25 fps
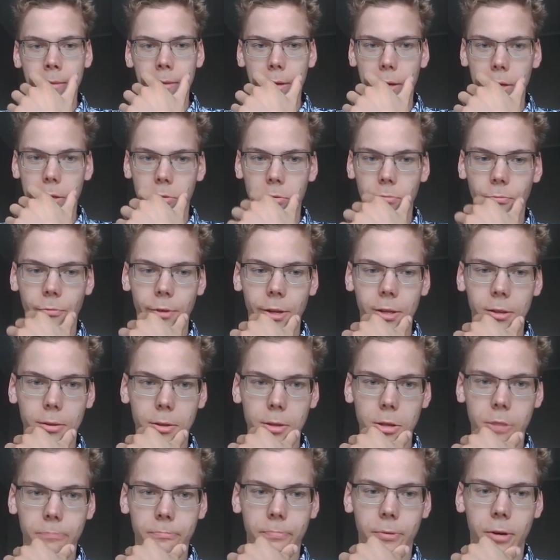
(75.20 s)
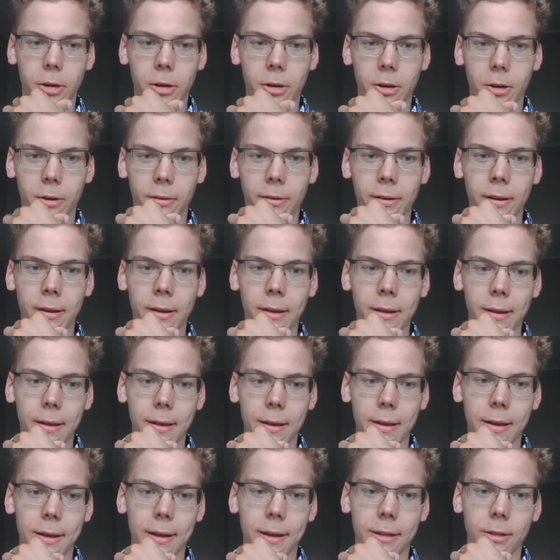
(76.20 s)
as you win this pawn,
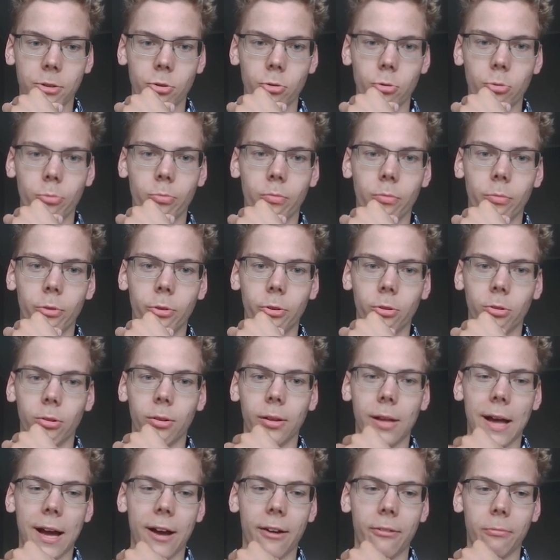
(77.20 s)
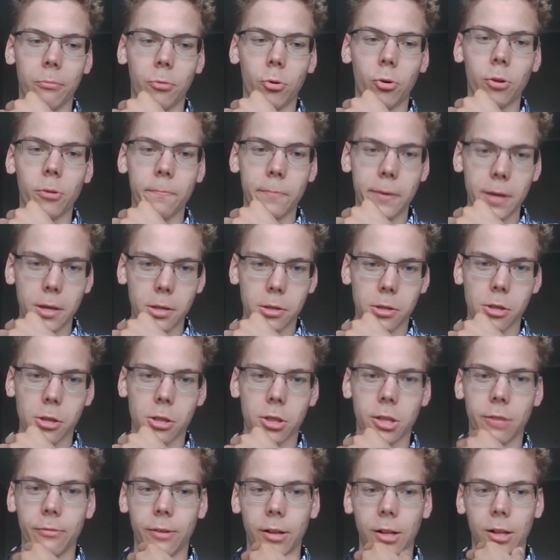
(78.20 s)
and you will have more pieces
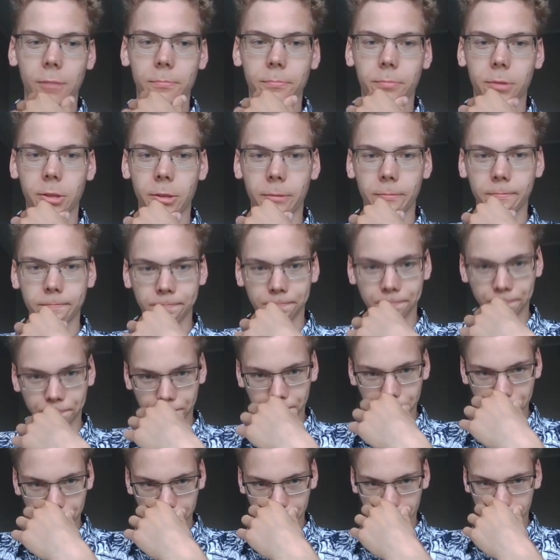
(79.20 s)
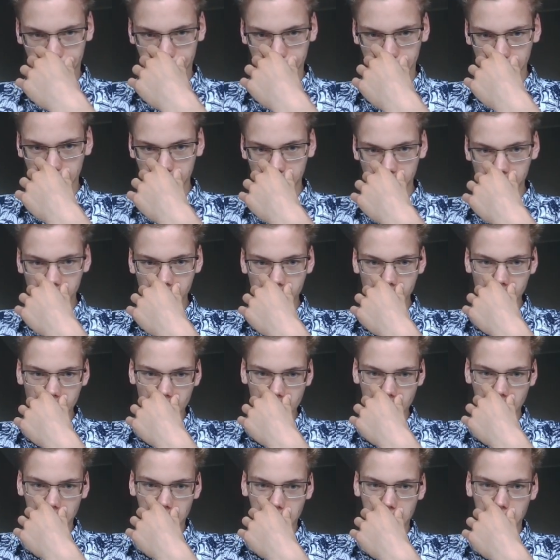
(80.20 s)
developed.
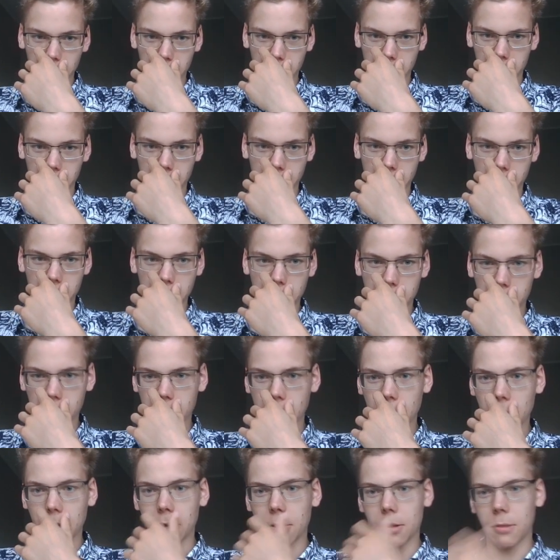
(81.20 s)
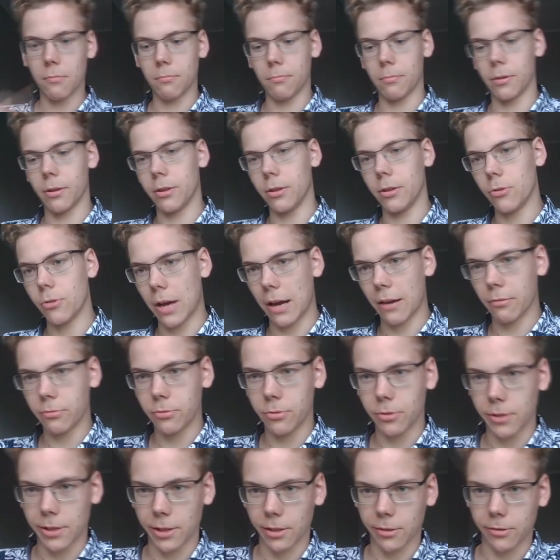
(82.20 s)
Of course, there's this, but you have
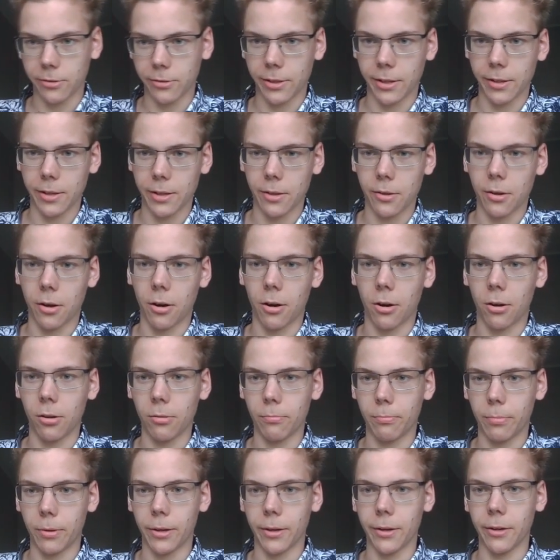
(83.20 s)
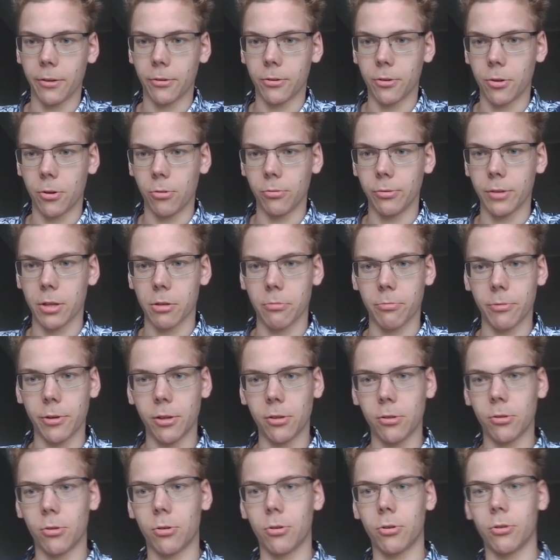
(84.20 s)
to calculate it all by your own as
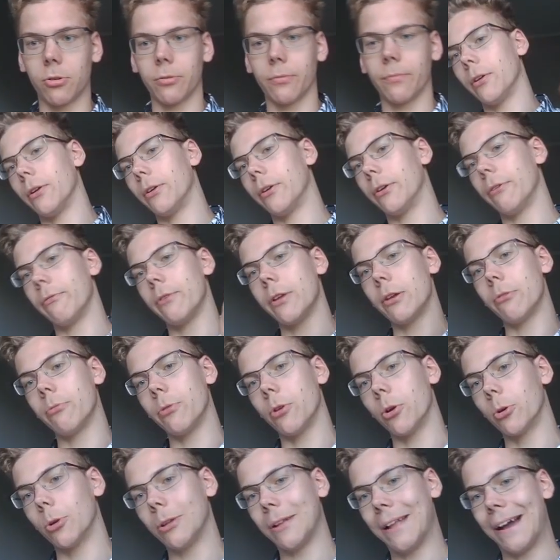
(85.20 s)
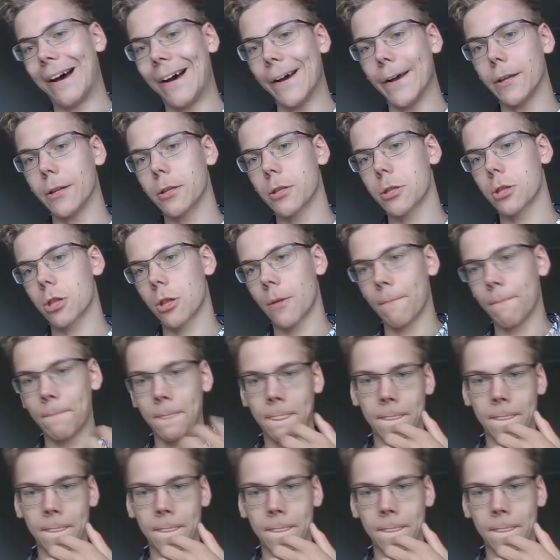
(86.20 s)
well, or review your lines.